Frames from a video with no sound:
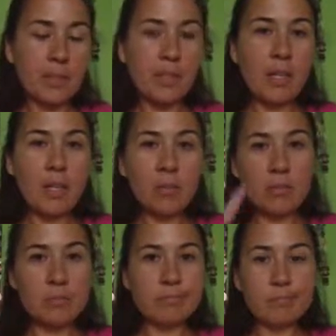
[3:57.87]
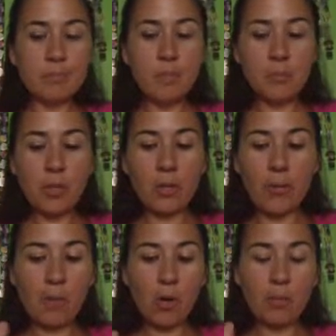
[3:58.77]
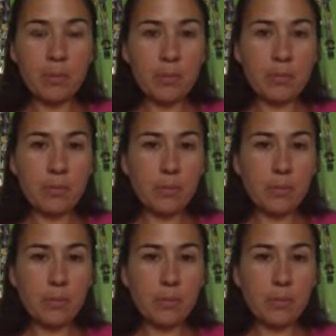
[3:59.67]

No, I'm sorry if I'm wrong, but this